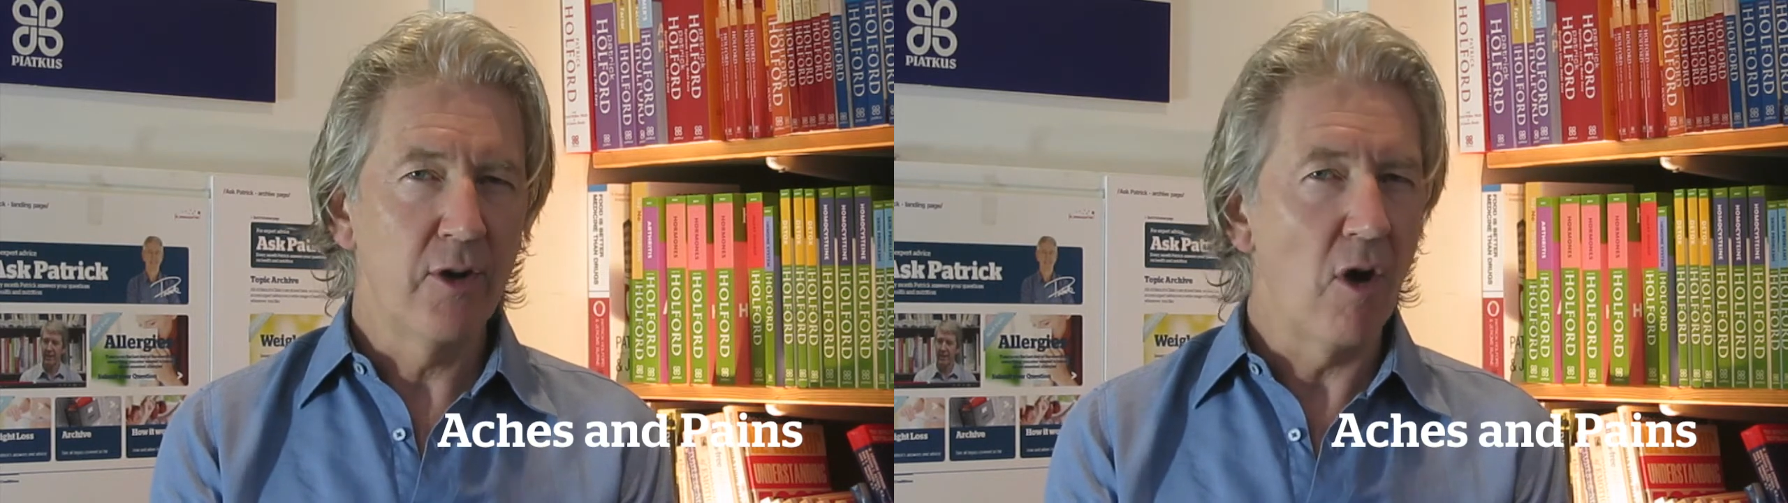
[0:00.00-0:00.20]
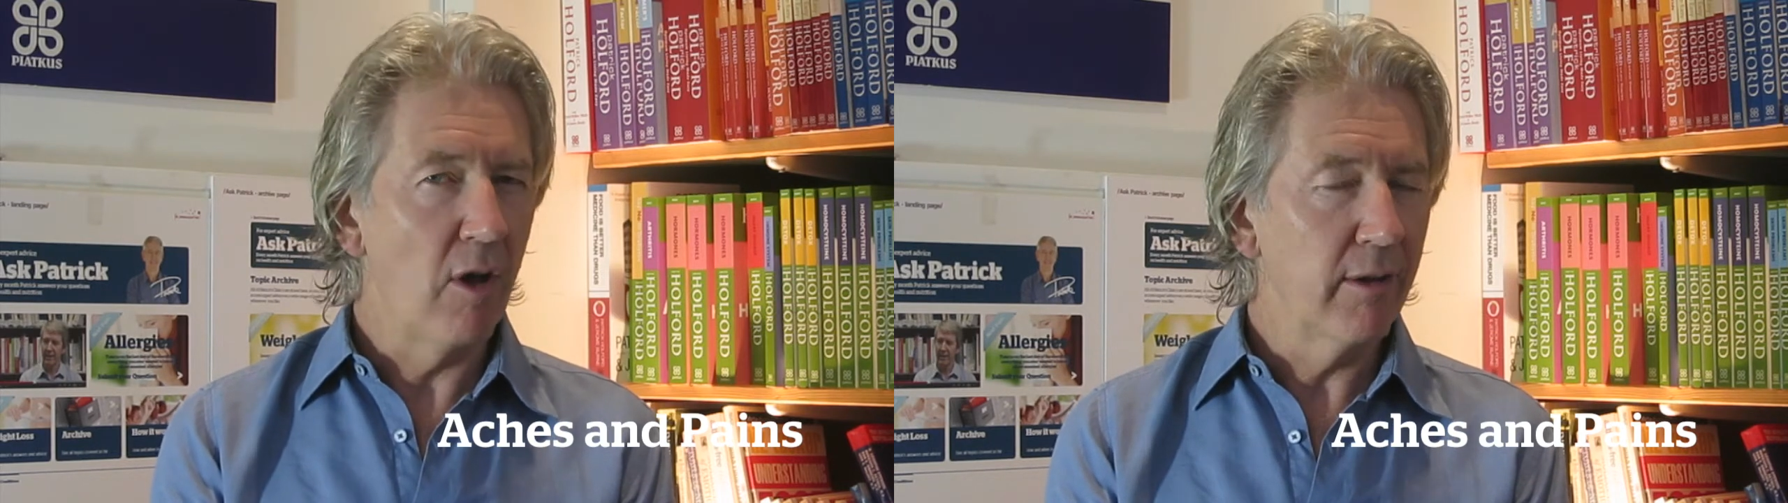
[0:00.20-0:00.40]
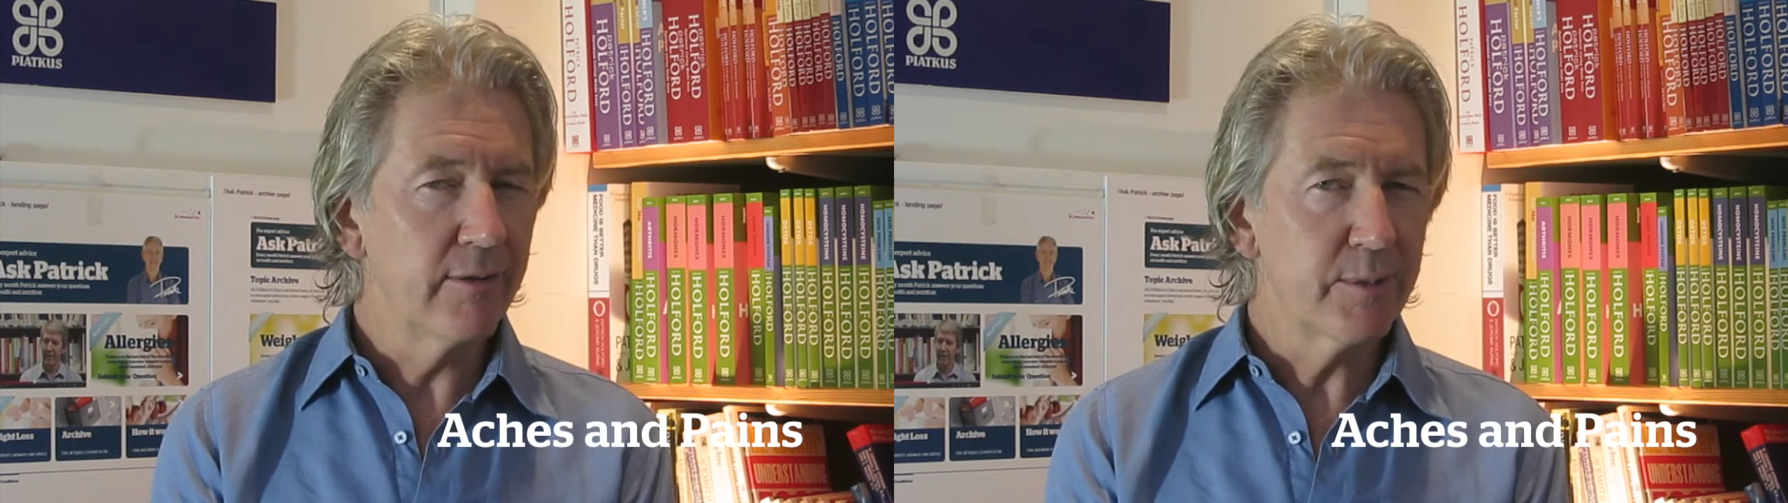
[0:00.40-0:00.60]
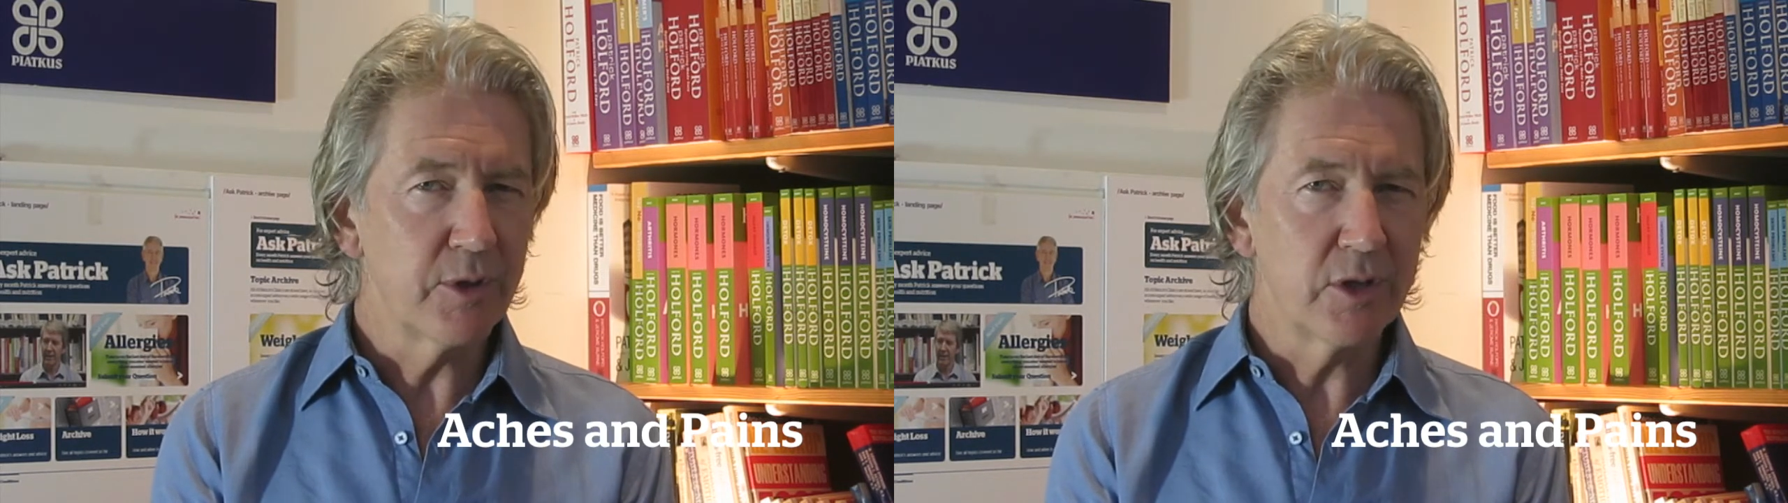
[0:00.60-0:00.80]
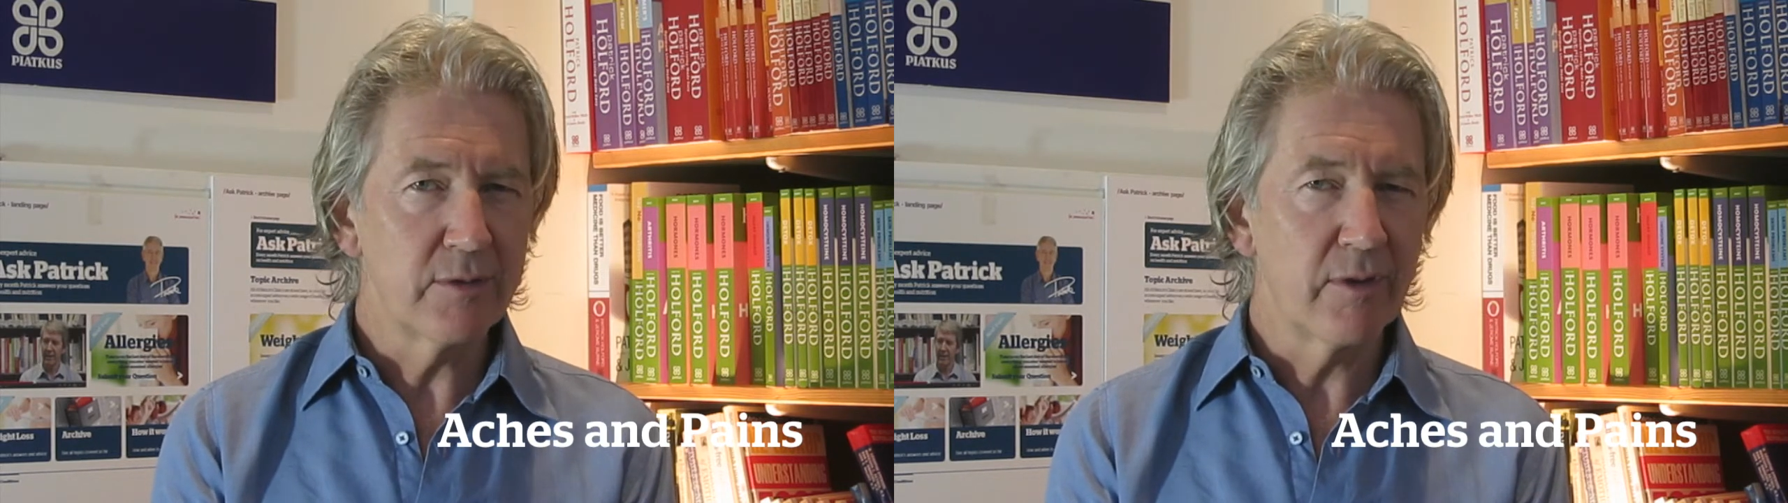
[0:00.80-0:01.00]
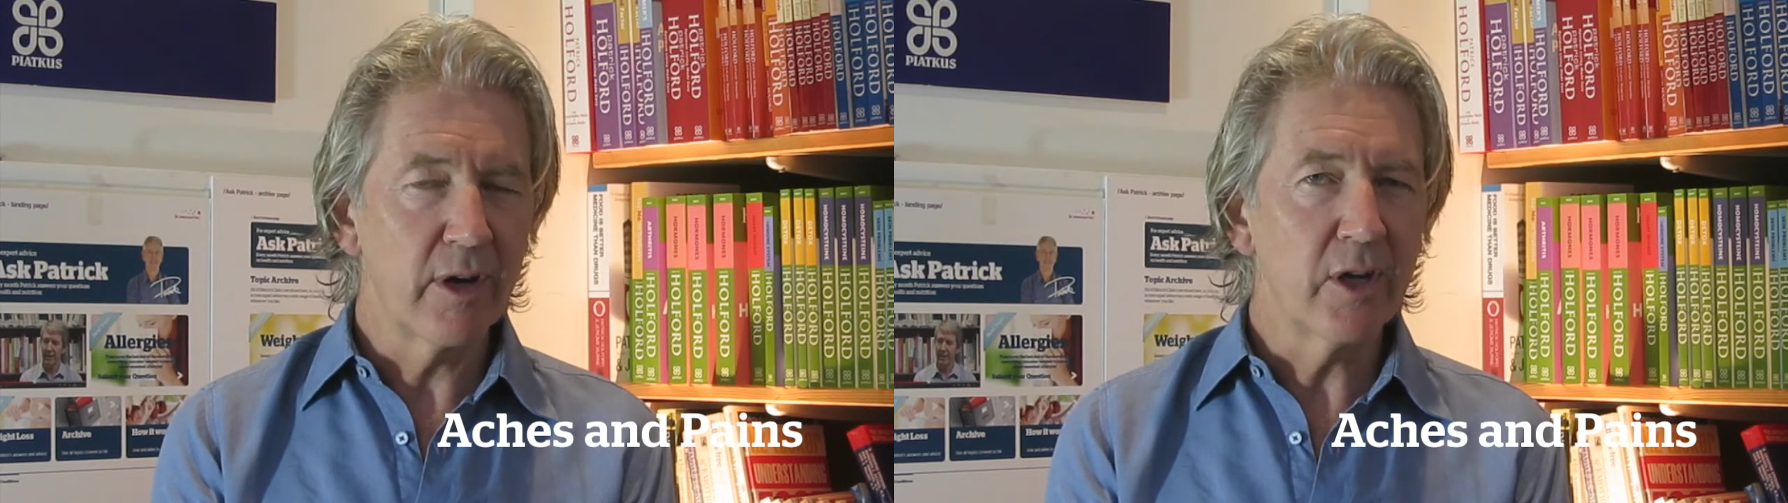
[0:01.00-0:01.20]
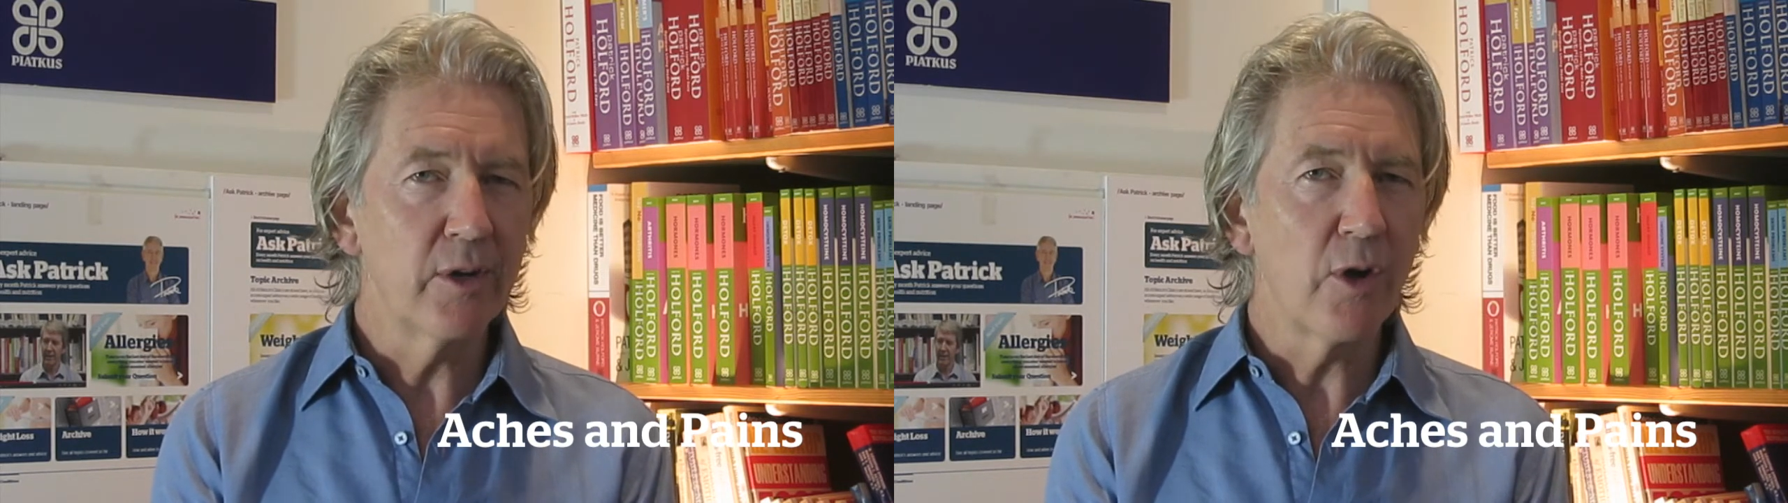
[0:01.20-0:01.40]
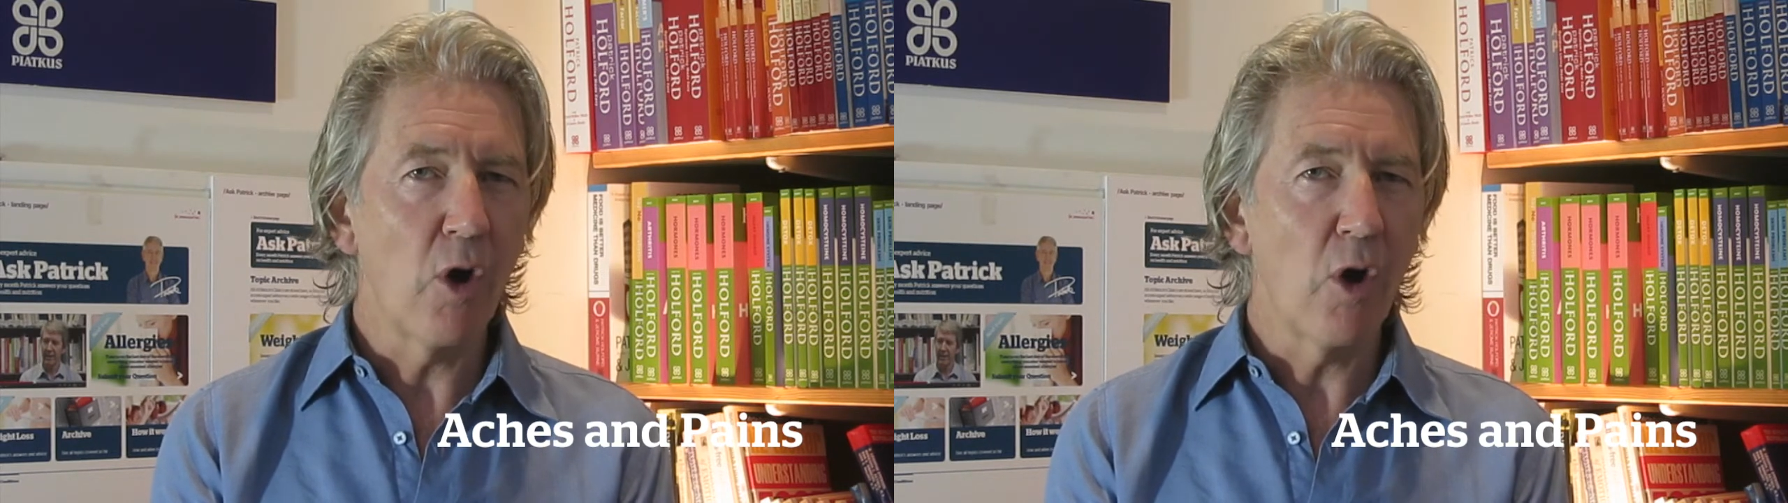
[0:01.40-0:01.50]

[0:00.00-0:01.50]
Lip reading: in olives, which is very good.